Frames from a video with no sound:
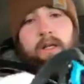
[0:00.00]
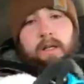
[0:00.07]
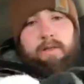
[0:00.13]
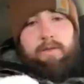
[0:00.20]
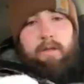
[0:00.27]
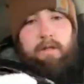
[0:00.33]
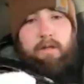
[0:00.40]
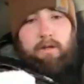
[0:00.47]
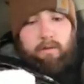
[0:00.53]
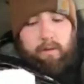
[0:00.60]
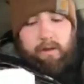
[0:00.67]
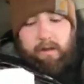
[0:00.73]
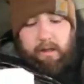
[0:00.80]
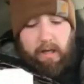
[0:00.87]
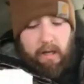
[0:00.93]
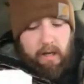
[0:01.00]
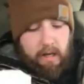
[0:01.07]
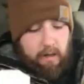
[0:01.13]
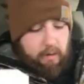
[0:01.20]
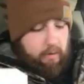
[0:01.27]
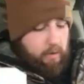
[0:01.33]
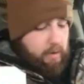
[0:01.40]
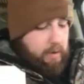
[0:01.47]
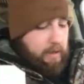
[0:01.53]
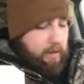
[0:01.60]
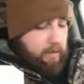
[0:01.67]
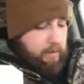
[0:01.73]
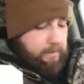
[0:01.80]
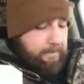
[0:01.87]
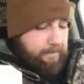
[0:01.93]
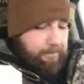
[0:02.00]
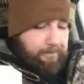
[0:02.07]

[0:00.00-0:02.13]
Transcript: give you a quick rundown.